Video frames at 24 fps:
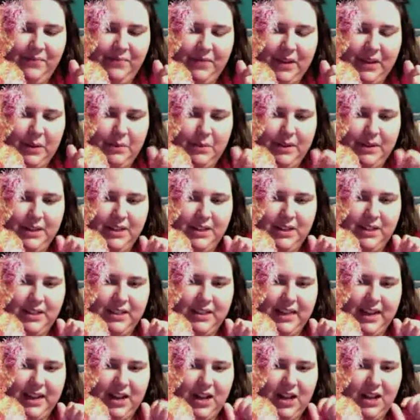what
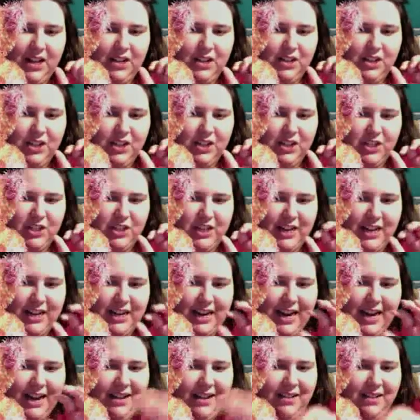they call
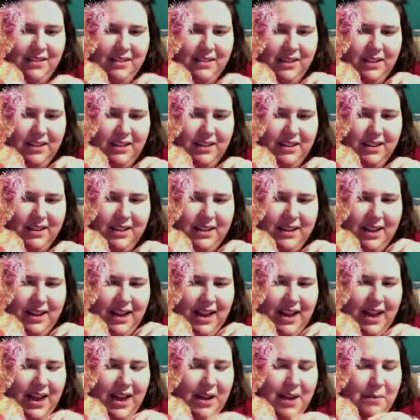chenille.
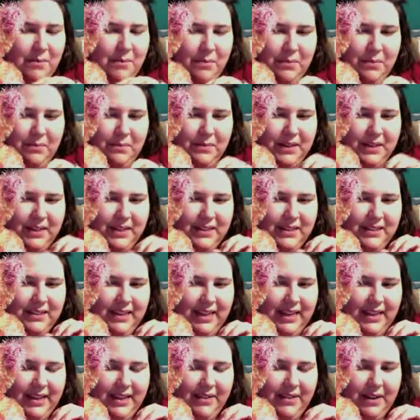I'm not
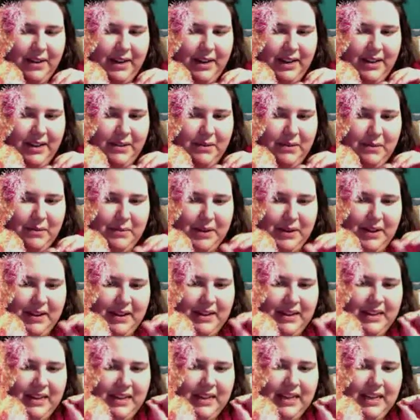saying that right, I know I'm not.
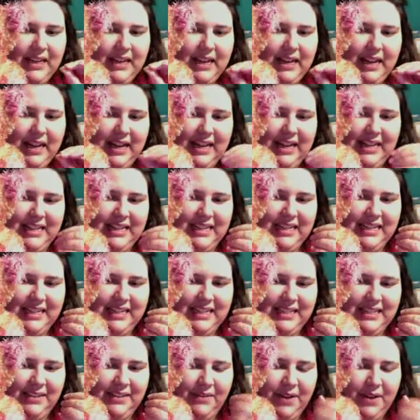
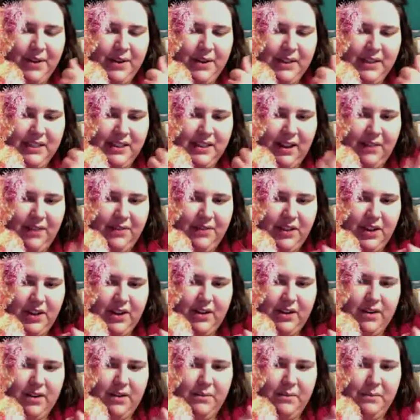It's a very soft
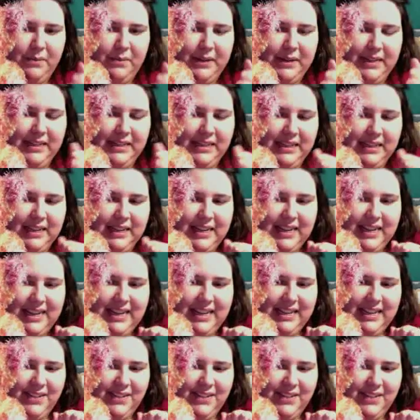yarn, but
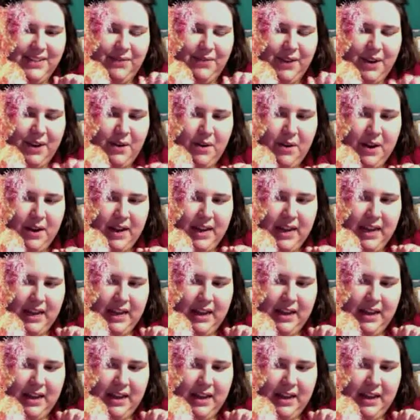it's very